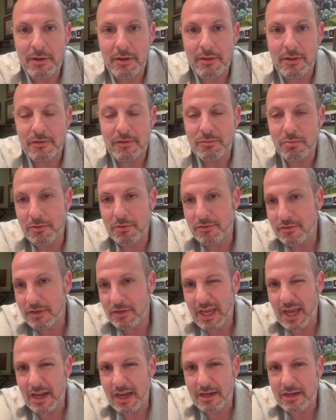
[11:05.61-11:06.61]
and this was
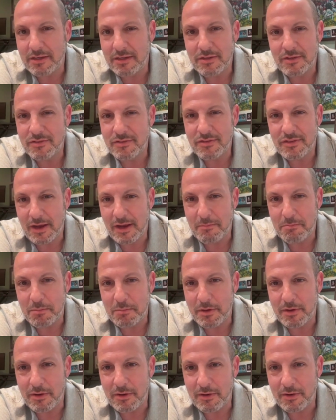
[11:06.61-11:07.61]
again in
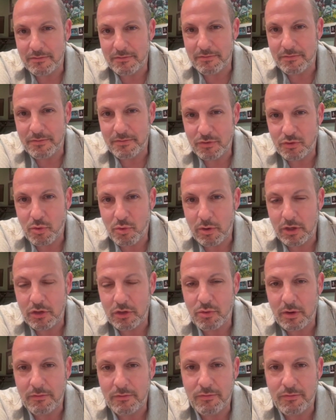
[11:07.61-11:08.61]
December of
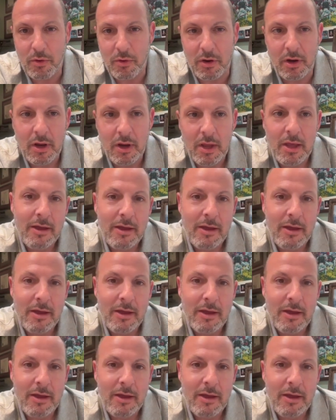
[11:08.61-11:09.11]
2024.